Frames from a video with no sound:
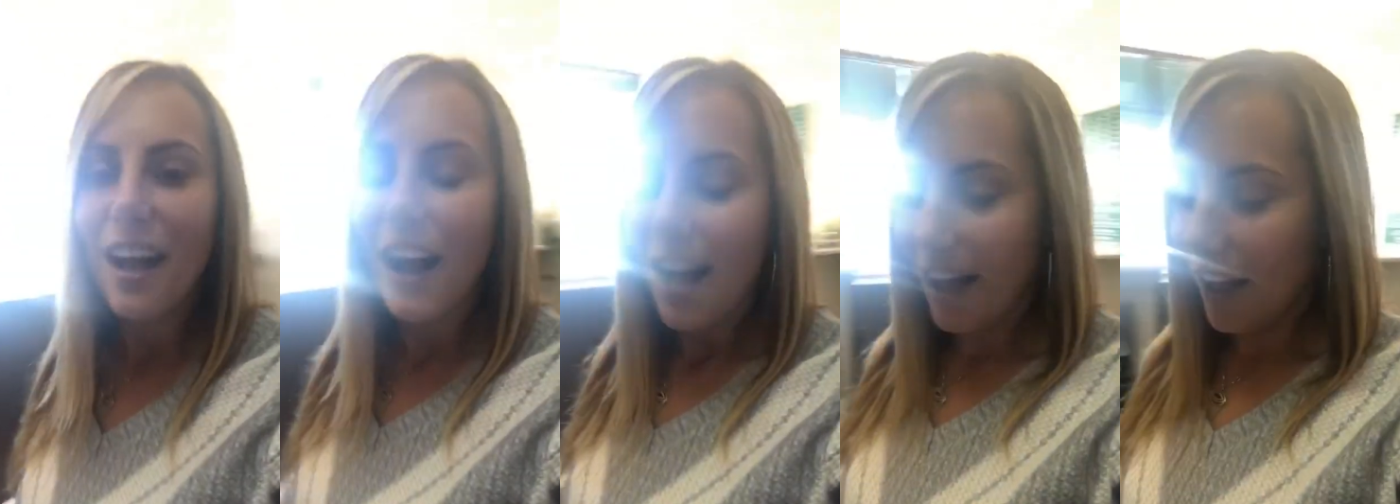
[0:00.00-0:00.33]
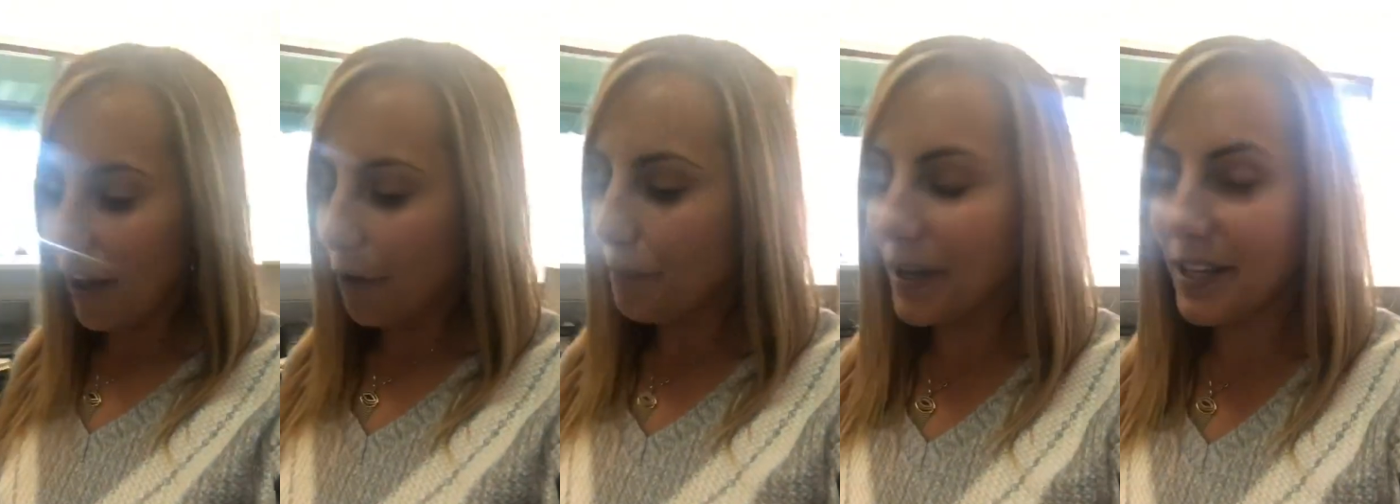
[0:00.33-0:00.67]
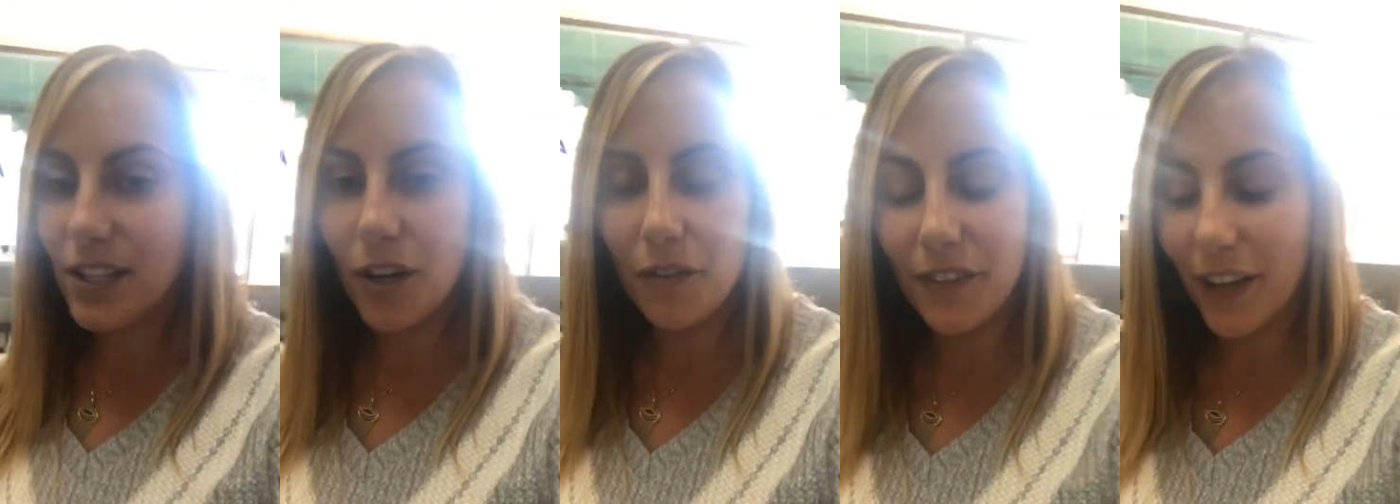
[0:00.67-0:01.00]
Uh, but
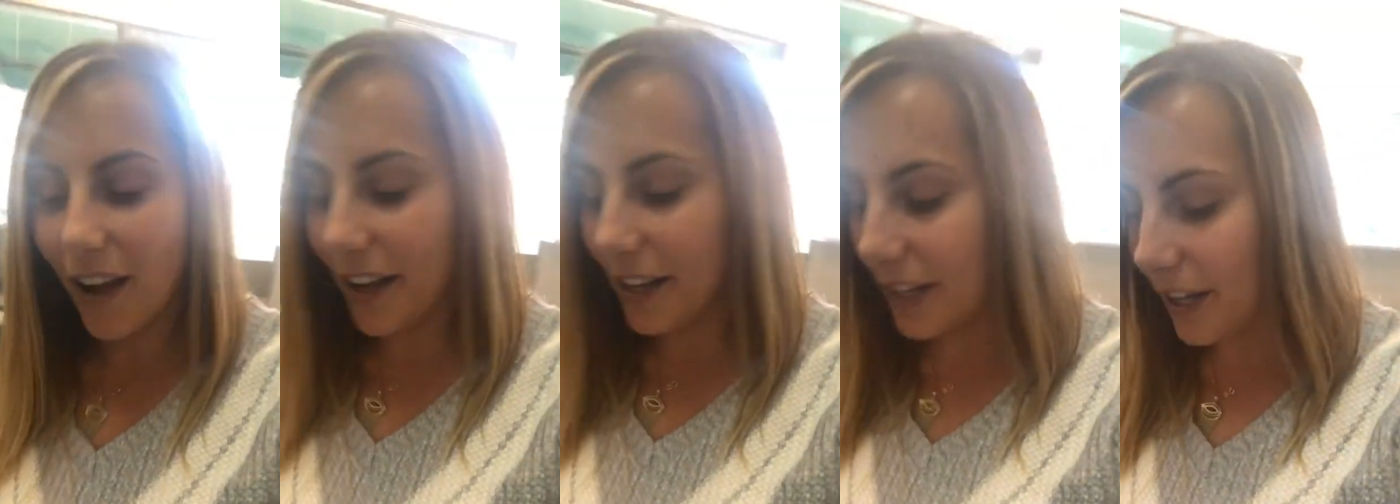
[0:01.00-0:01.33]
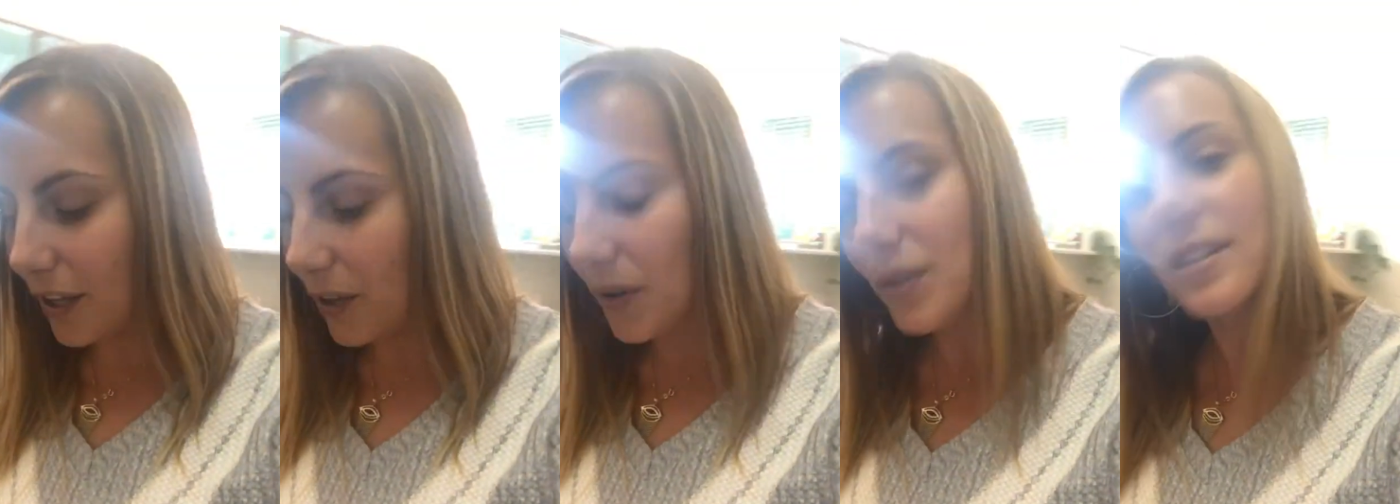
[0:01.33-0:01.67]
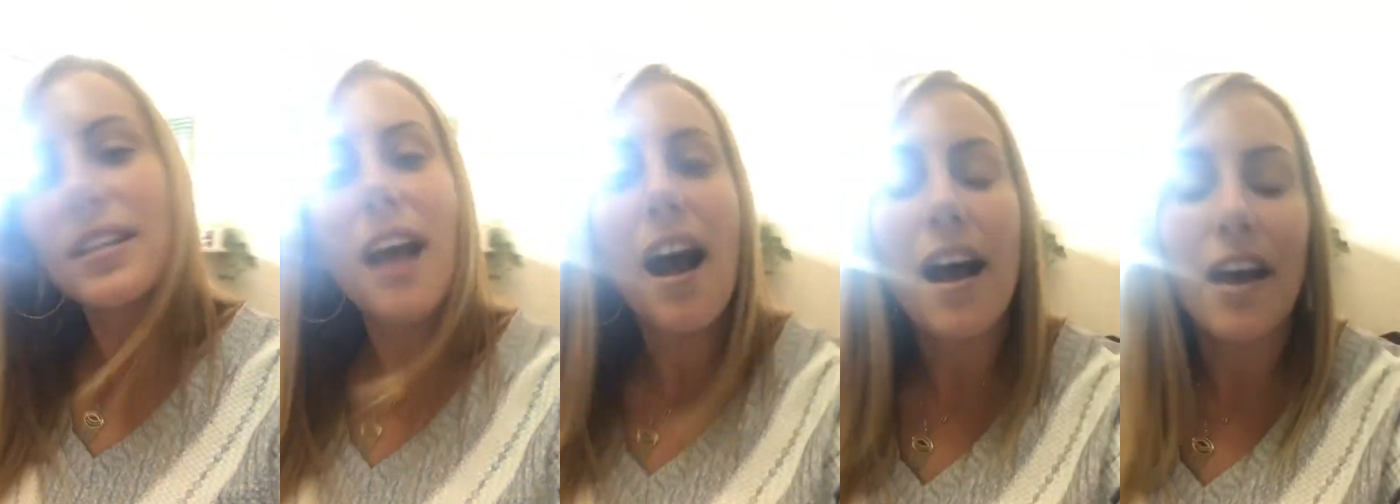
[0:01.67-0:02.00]
so Viano's,
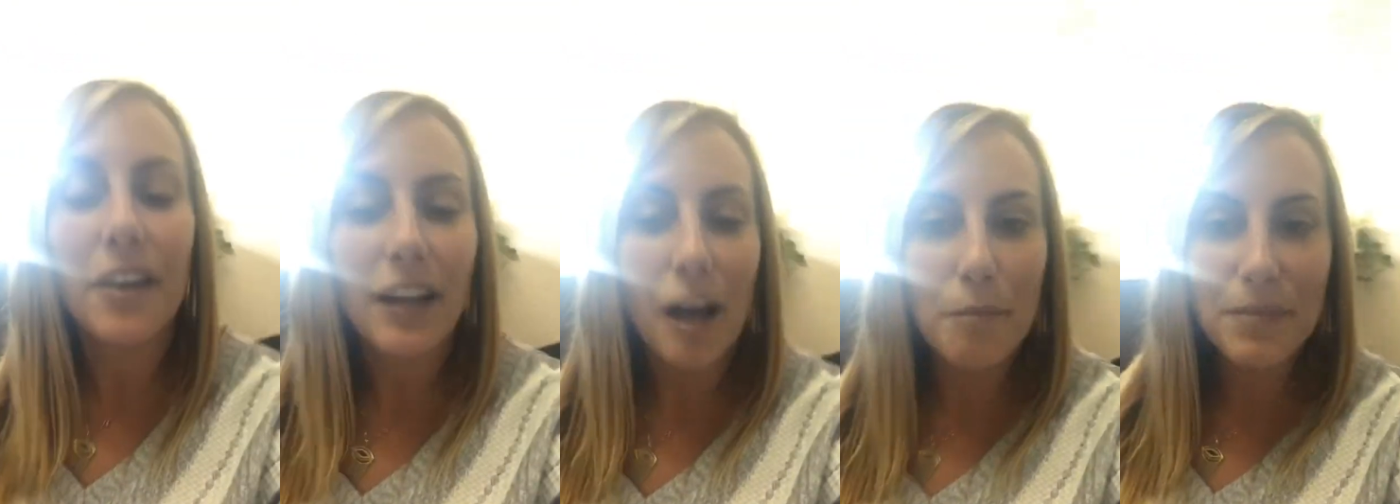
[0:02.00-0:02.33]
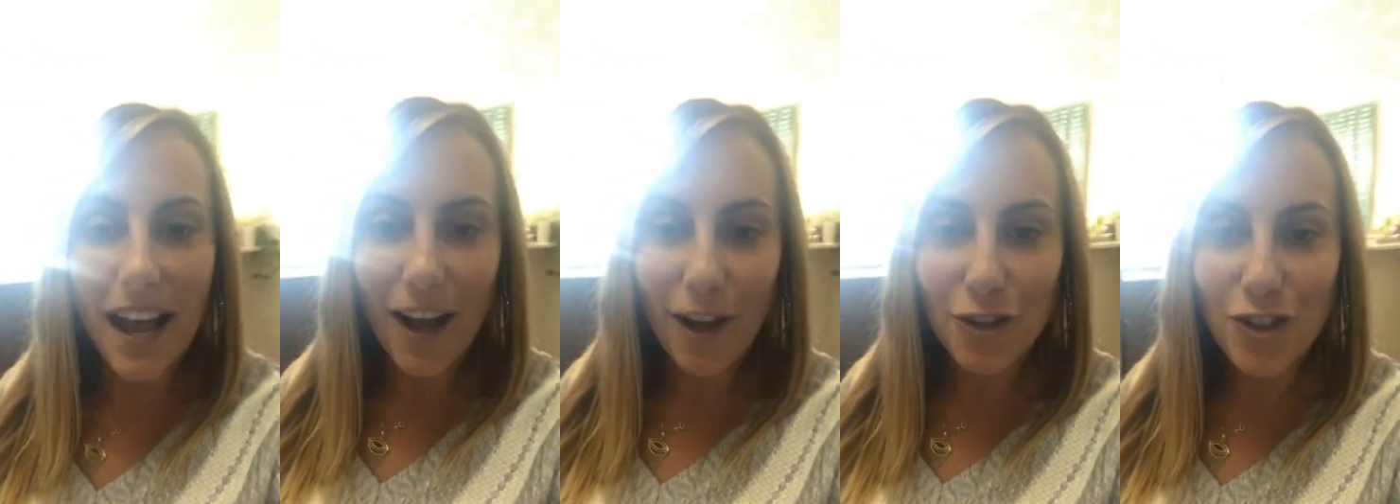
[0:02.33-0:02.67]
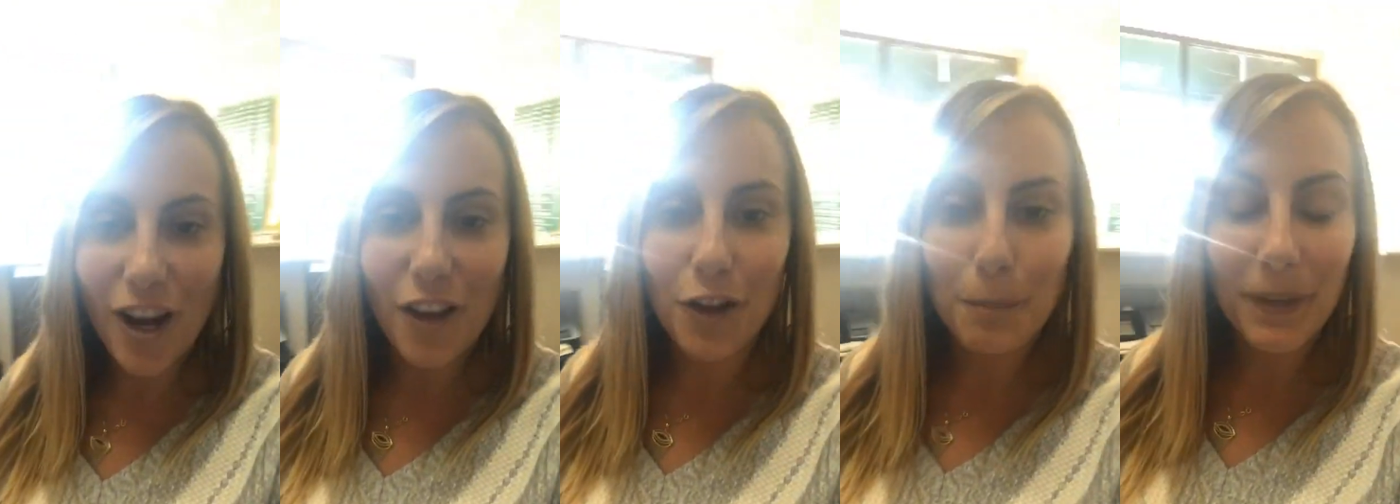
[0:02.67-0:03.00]
uh, come down, try
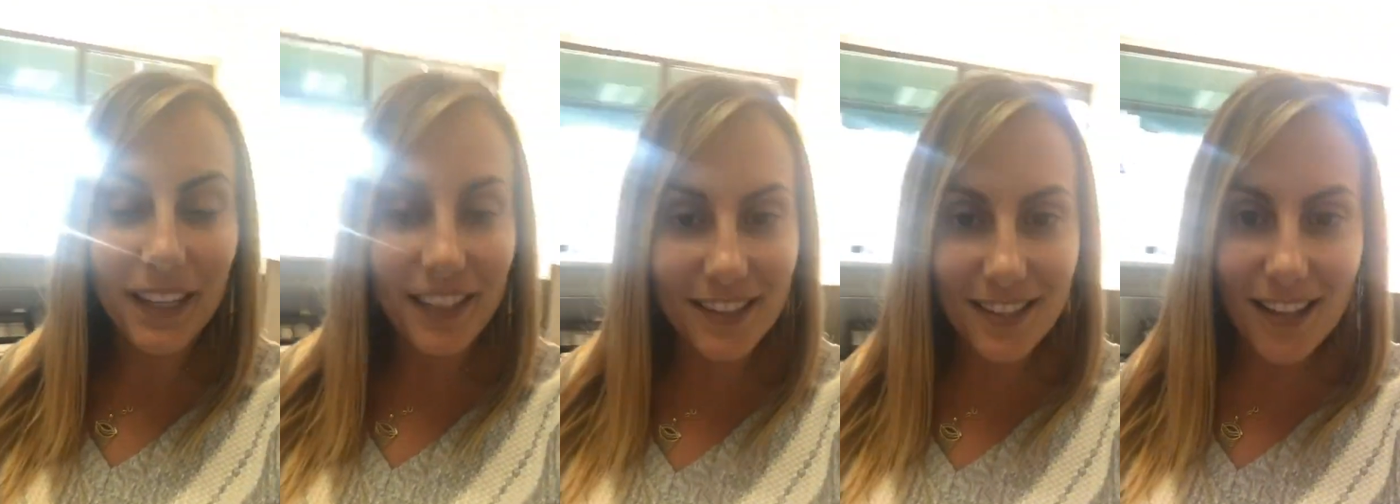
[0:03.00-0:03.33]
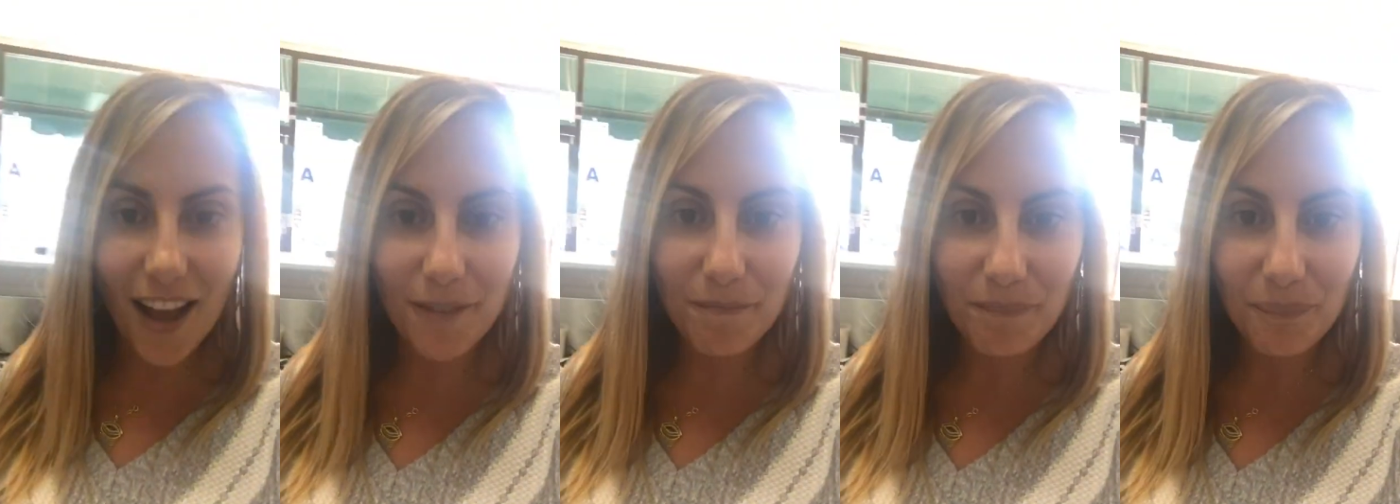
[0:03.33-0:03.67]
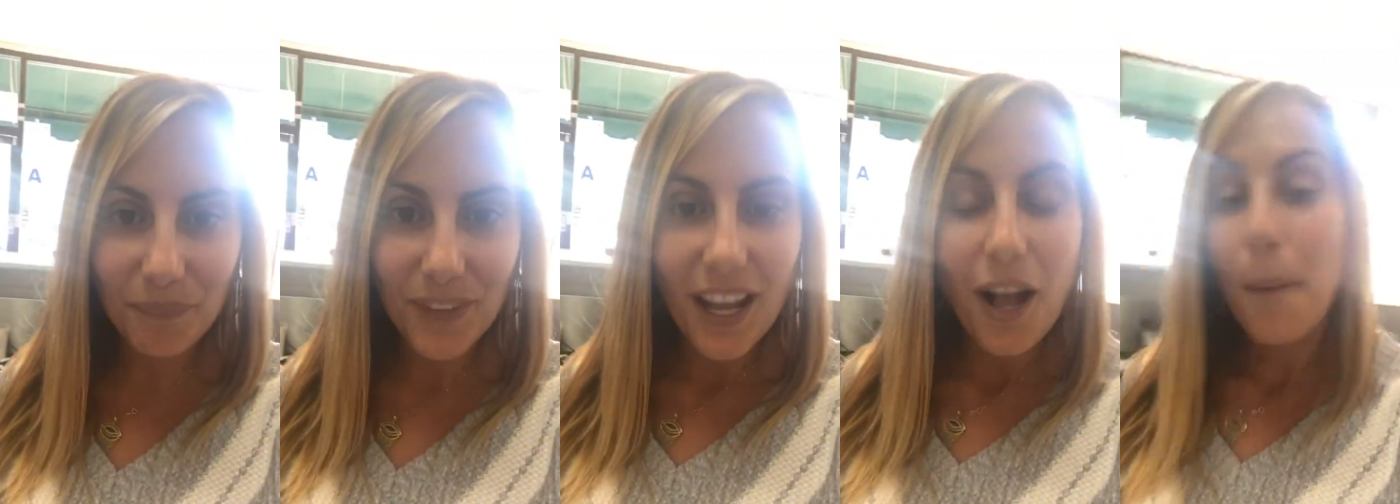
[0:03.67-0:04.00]
their pizza,
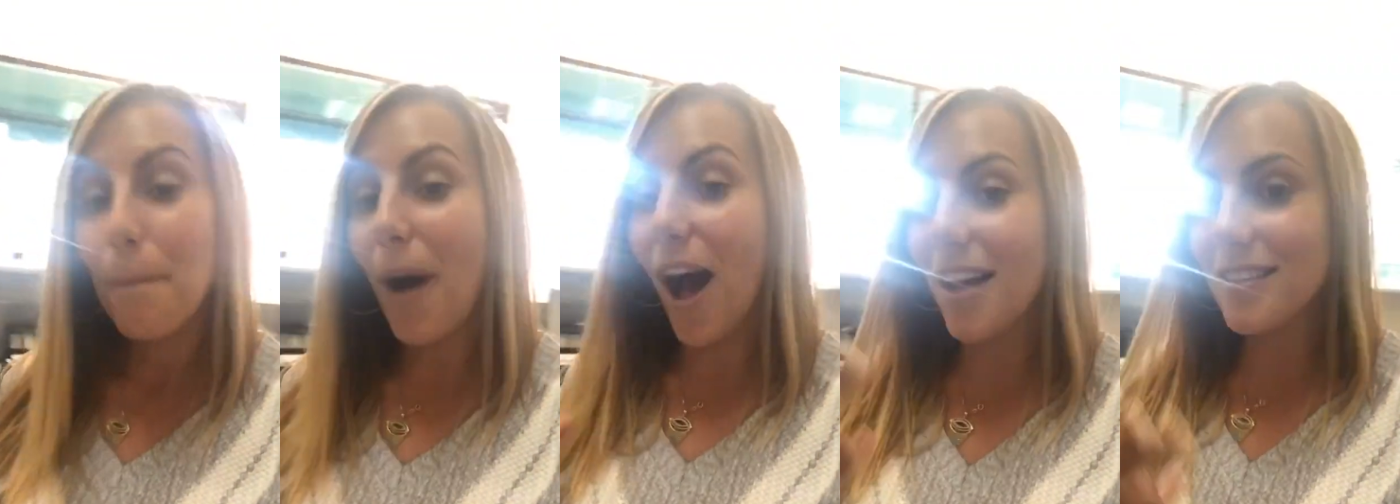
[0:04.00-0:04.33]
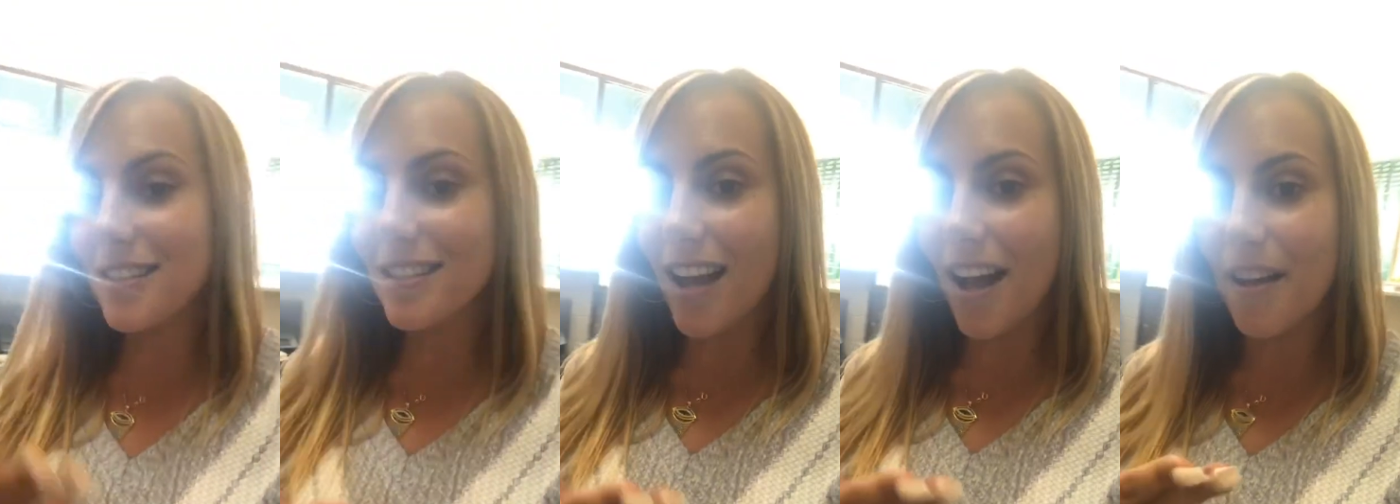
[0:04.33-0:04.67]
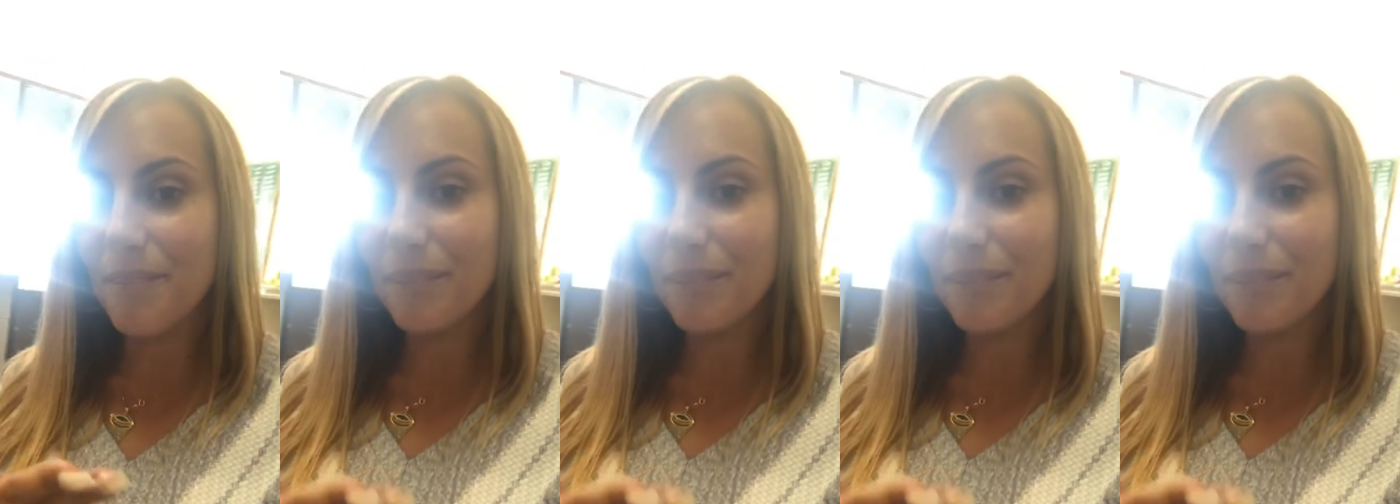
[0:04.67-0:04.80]
pasta,